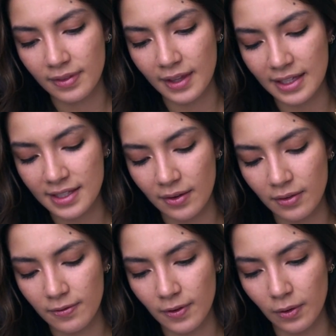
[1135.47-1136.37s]
that's how
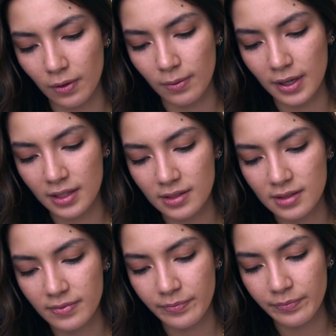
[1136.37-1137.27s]
the photo
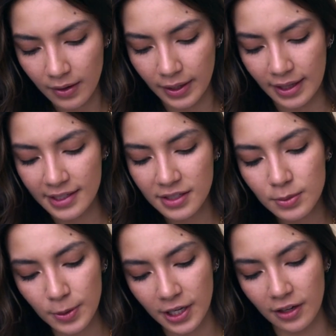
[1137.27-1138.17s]
was. Okay, this
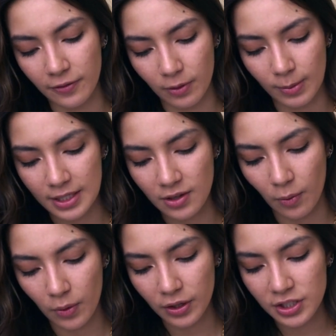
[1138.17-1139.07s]
looks pretty good for me. So
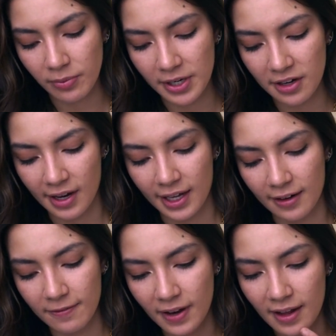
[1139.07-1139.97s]
orange, I went to
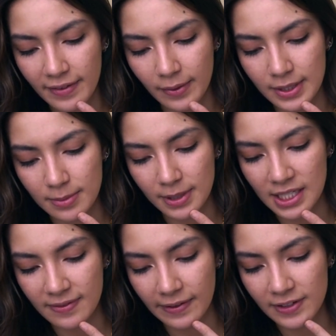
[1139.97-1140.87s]
-5 and I went to
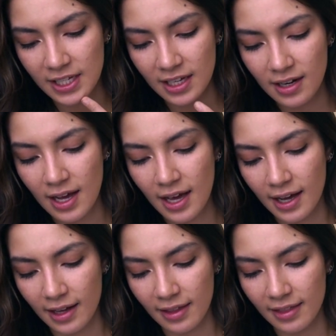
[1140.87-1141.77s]
+15.
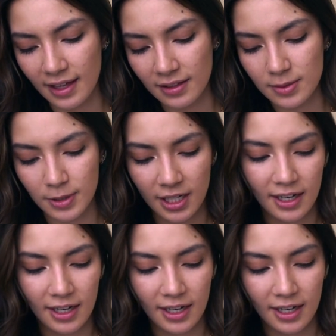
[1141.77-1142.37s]
I think that looks pretty